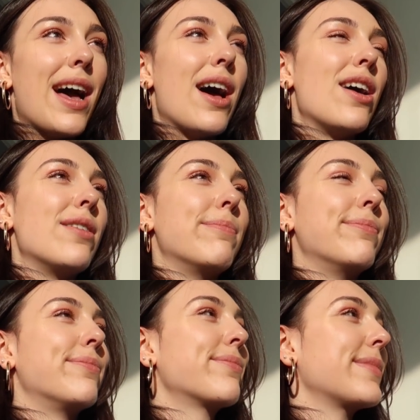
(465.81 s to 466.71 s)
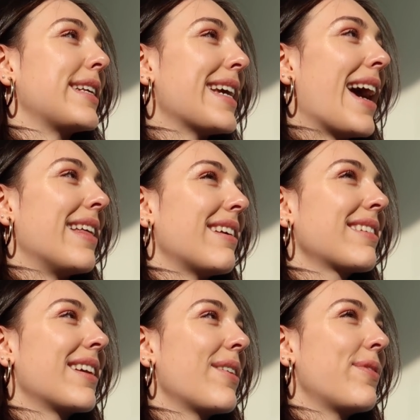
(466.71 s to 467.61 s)
Yeah, that's
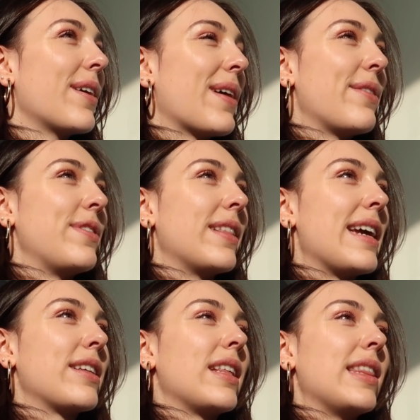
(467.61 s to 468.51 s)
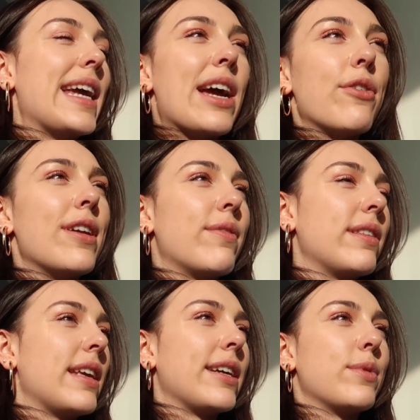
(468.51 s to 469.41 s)
kind of, I feel like the layout and
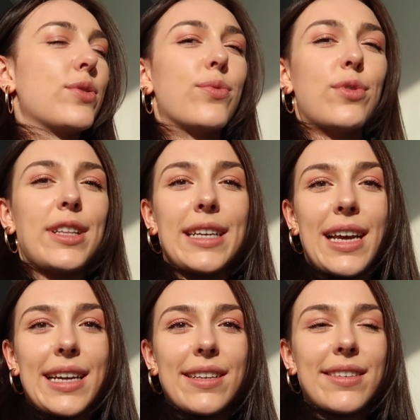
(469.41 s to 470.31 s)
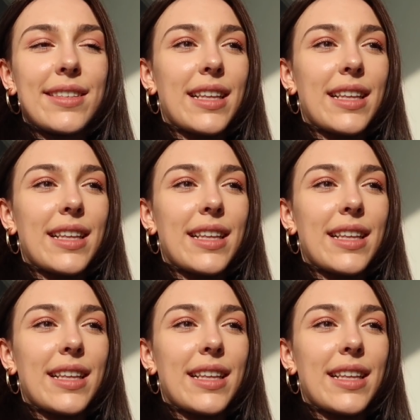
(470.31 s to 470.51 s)
everything was really nice.